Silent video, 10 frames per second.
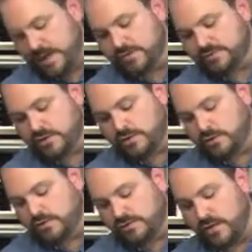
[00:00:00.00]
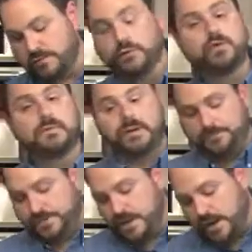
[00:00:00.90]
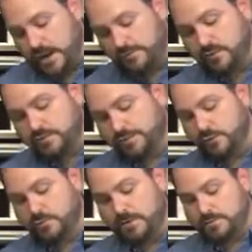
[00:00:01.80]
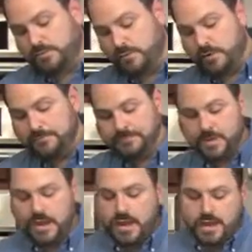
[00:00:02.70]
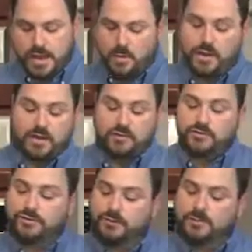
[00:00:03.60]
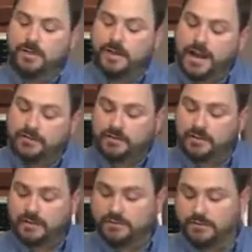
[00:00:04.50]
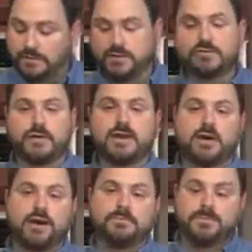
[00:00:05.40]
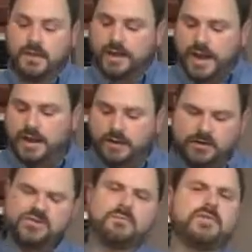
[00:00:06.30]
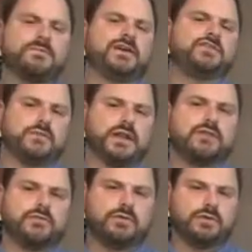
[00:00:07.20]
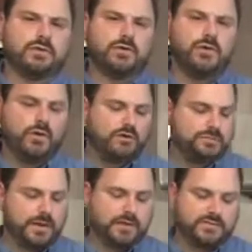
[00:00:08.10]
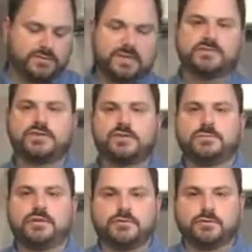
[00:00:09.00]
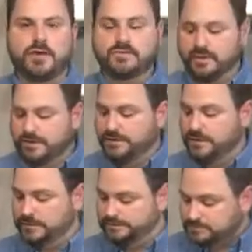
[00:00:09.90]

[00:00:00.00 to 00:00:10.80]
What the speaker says: is to use a food mill. And I've used a food mill before. And when I use the food mill, I actually leave the peels right on. And some of the peels will get through the little holes, but it gives a little bit of a rustic feel.